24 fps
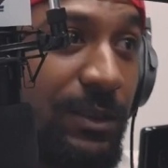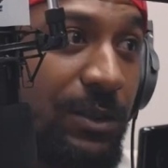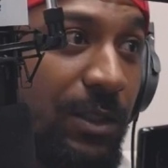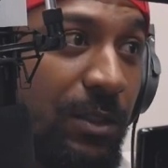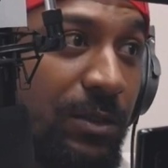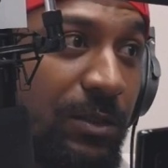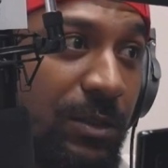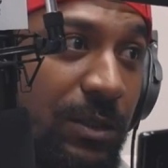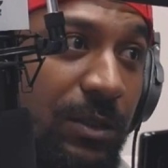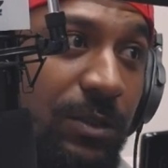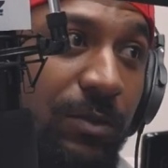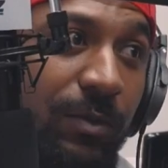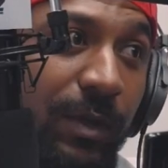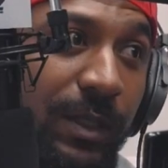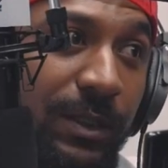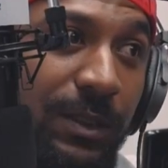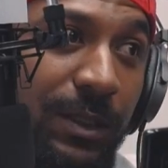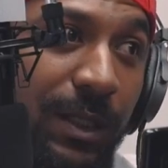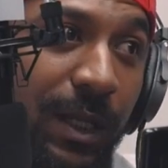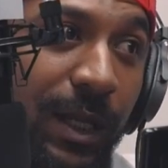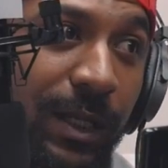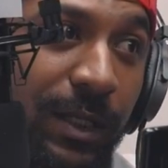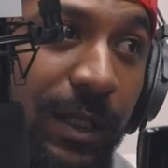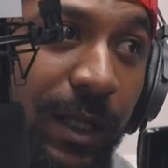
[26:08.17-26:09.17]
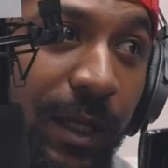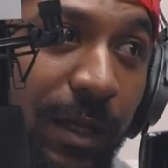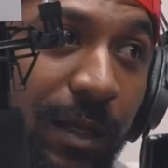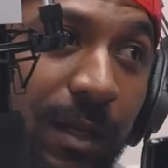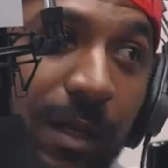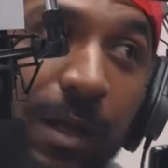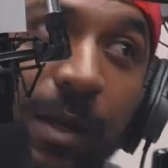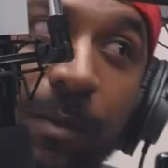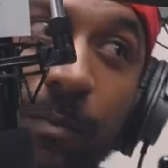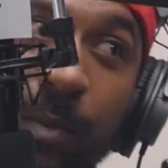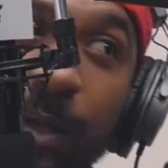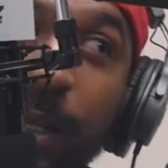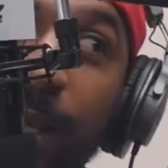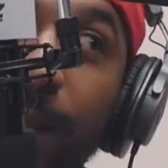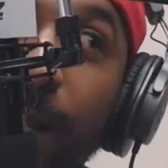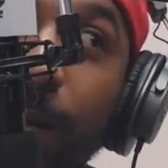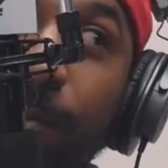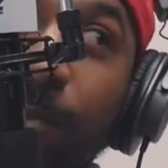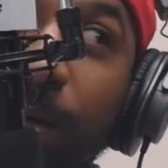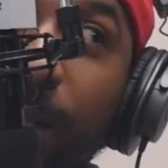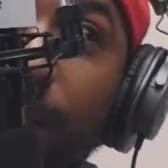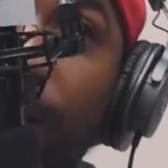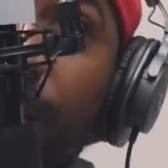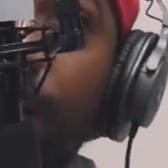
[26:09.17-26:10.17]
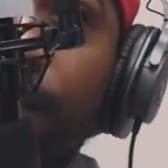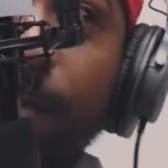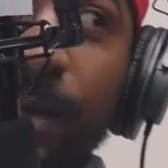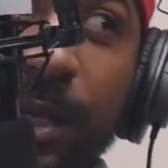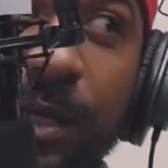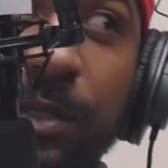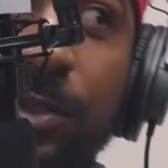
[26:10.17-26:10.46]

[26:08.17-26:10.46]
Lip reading: certain situations like that. But let me